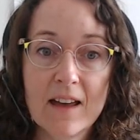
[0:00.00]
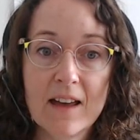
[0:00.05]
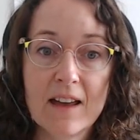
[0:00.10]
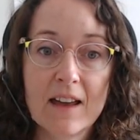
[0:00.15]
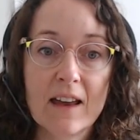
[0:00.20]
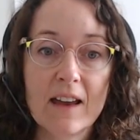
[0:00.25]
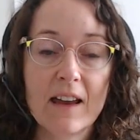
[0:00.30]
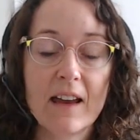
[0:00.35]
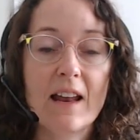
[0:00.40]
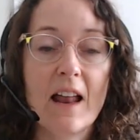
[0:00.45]

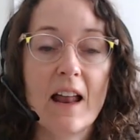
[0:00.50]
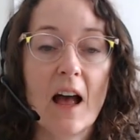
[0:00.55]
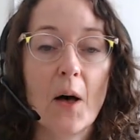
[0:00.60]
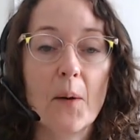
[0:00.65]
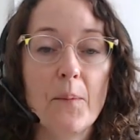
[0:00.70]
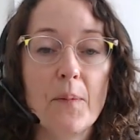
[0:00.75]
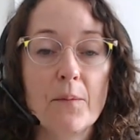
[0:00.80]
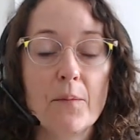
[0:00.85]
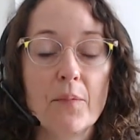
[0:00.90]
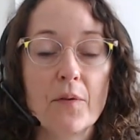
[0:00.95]
can
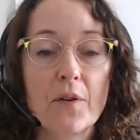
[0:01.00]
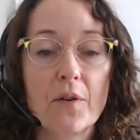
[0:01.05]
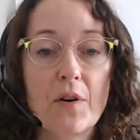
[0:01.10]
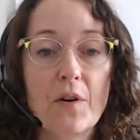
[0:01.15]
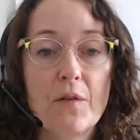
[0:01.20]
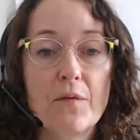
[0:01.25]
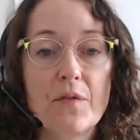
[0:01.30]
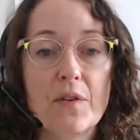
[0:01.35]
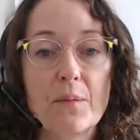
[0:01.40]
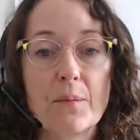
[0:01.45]
help
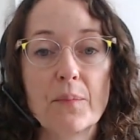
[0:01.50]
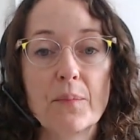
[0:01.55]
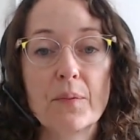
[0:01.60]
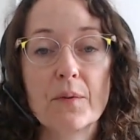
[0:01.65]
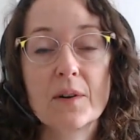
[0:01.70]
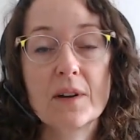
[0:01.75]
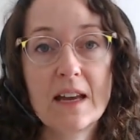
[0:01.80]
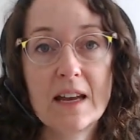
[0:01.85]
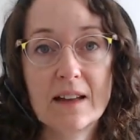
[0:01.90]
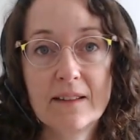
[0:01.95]
improve the
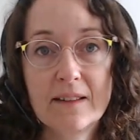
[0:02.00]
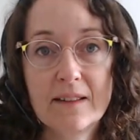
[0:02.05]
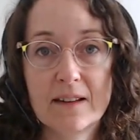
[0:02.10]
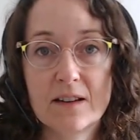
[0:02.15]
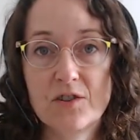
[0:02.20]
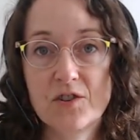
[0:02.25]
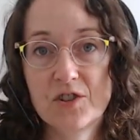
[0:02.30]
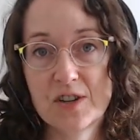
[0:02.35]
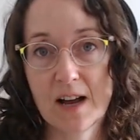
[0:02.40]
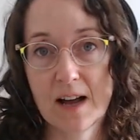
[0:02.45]
brilliance
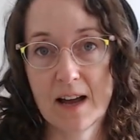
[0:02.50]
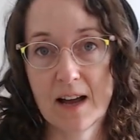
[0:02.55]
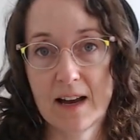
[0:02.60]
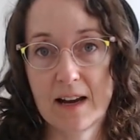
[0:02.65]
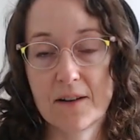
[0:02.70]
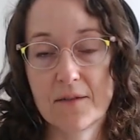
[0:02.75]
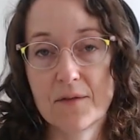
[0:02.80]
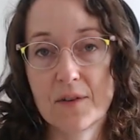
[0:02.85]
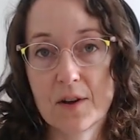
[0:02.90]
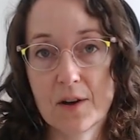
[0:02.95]
and shine
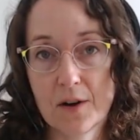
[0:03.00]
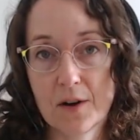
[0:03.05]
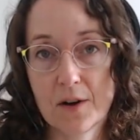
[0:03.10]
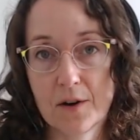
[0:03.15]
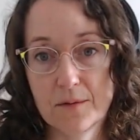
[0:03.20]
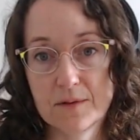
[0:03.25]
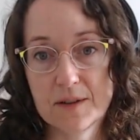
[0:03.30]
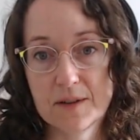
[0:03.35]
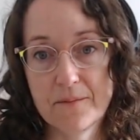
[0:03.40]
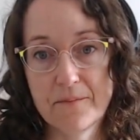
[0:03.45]
of the
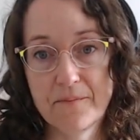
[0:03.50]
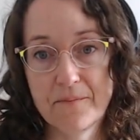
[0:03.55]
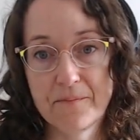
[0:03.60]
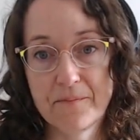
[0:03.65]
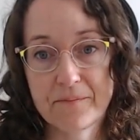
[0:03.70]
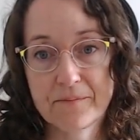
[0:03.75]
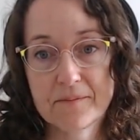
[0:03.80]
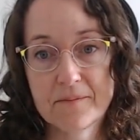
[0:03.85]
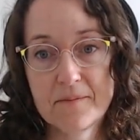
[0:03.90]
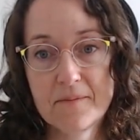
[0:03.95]
coat.
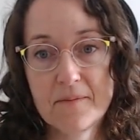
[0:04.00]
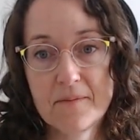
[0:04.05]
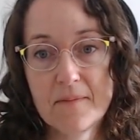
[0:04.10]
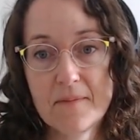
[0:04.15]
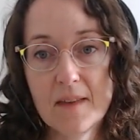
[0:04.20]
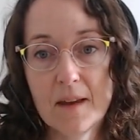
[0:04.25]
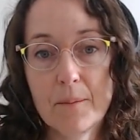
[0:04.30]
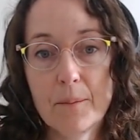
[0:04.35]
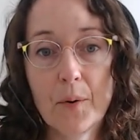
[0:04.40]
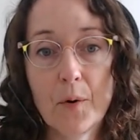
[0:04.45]

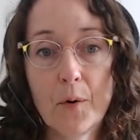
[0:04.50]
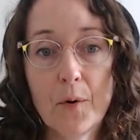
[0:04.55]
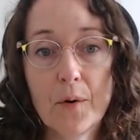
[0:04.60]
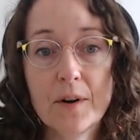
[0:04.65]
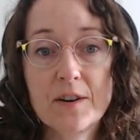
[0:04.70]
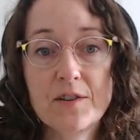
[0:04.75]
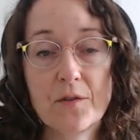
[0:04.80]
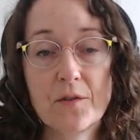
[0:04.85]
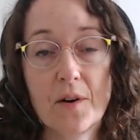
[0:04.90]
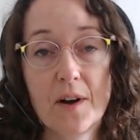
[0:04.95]

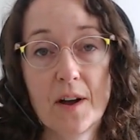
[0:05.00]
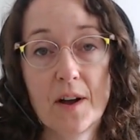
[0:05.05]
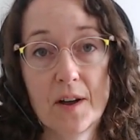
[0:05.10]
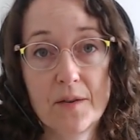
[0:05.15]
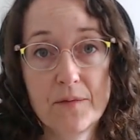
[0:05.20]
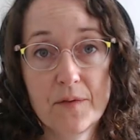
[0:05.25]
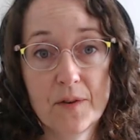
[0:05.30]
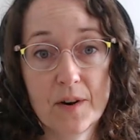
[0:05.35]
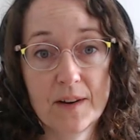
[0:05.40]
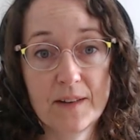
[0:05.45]
Borage oil,
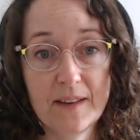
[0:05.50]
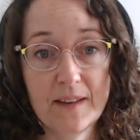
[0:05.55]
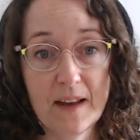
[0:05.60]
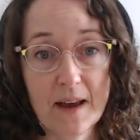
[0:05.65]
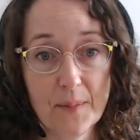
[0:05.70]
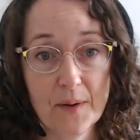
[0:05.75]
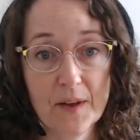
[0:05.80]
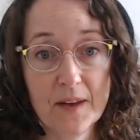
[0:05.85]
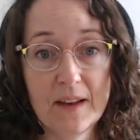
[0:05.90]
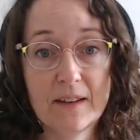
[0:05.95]
for
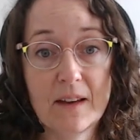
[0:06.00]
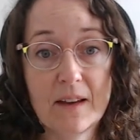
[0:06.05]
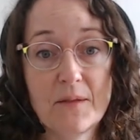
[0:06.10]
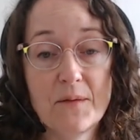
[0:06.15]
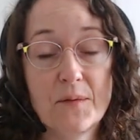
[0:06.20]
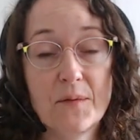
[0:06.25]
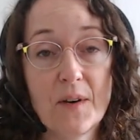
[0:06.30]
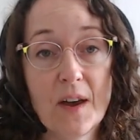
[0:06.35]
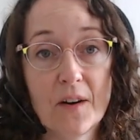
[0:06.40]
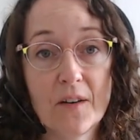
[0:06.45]
example, is a
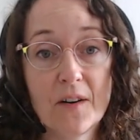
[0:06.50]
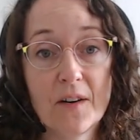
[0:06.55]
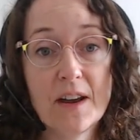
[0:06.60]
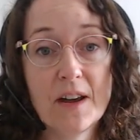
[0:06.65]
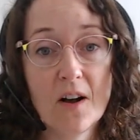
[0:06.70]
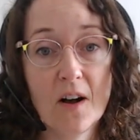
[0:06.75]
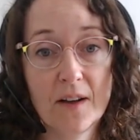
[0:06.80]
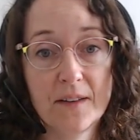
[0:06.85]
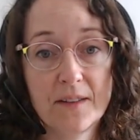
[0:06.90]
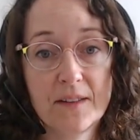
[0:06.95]
very
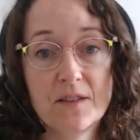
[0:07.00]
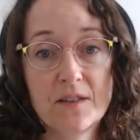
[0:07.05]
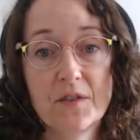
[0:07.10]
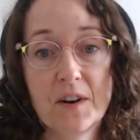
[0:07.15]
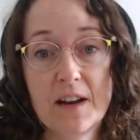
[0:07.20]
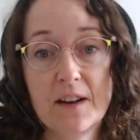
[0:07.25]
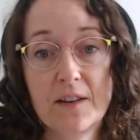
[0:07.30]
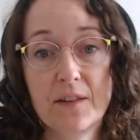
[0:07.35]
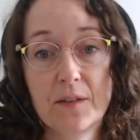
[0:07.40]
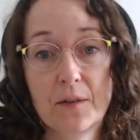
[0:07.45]

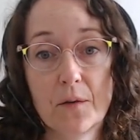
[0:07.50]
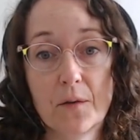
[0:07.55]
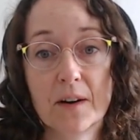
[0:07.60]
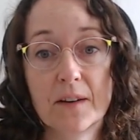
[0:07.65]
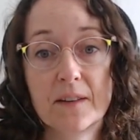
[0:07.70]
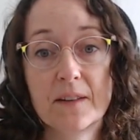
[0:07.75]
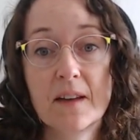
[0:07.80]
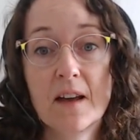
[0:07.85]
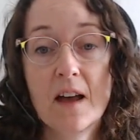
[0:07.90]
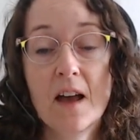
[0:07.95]
concentrated
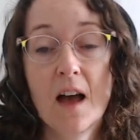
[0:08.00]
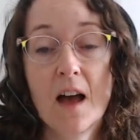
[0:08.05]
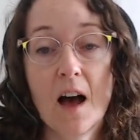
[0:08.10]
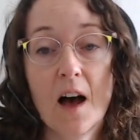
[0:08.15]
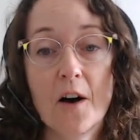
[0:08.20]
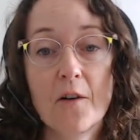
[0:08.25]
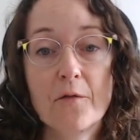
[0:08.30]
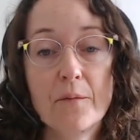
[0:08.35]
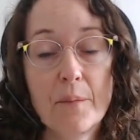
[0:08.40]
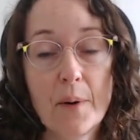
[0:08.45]
source
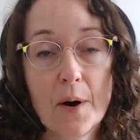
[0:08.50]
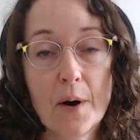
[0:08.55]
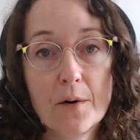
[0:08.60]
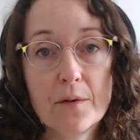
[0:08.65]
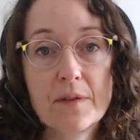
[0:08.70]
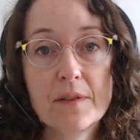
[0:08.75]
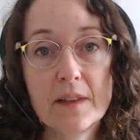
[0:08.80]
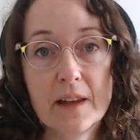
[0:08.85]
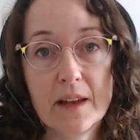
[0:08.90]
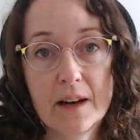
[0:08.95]
of
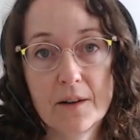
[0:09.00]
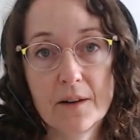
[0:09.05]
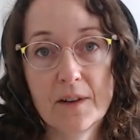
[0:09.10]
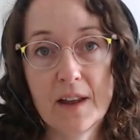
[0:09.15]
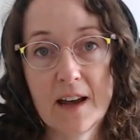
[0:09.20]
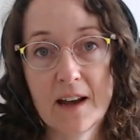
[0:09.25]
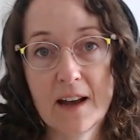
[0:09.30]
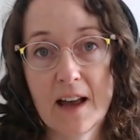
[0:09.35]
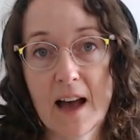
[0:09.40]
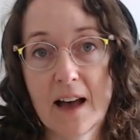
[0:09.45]
both
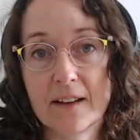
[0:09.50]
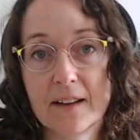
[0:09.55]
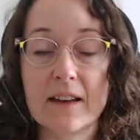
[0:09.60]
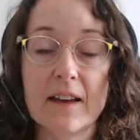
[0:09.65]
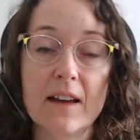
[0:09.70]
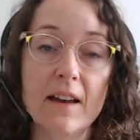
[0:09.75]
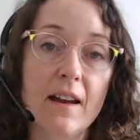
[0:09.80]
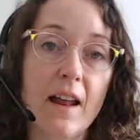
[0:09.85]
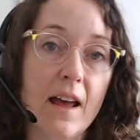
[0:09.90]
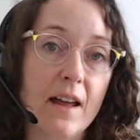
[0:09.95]
linoleic
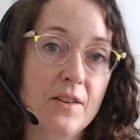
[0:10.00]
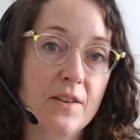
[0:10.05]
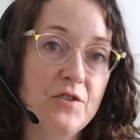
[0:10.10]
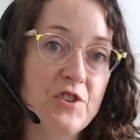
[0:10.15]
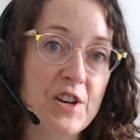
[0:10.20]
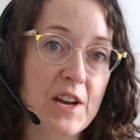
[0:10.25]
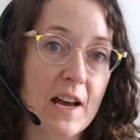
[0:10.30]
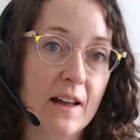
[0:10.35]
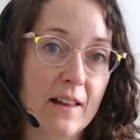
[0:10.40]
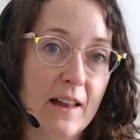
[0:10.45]
acid and
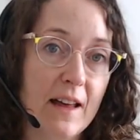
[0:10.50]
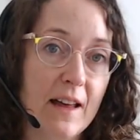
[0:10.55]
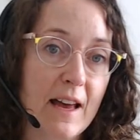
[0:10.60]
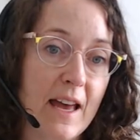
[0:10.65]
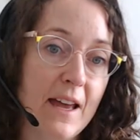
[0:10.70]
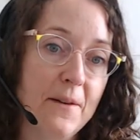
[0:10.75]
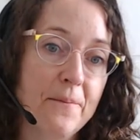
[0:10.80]
GLA.